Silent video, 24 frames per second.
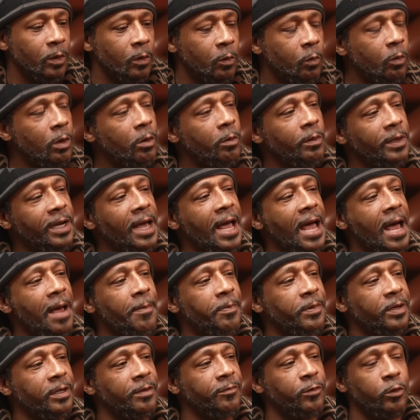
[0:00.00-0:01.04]
what would have
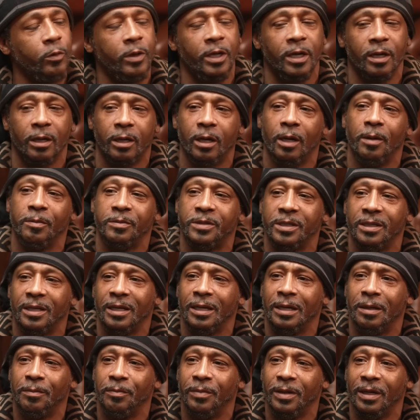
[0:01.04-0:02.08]
happened if you didn't come to the
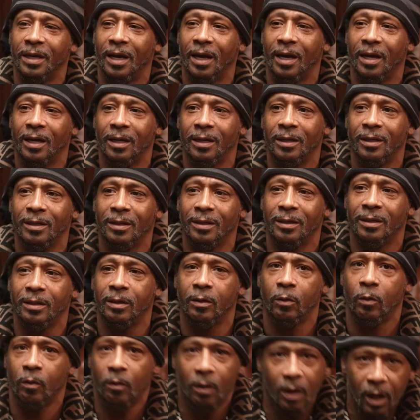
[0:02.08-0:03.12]
N B A?
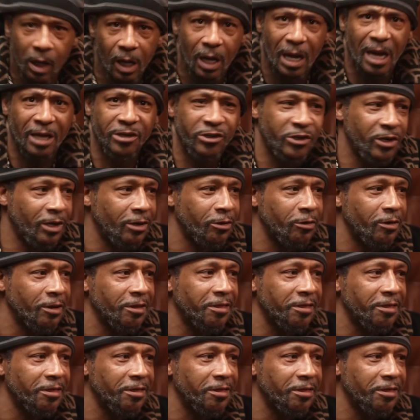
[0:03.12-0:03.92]
Oh, I shudder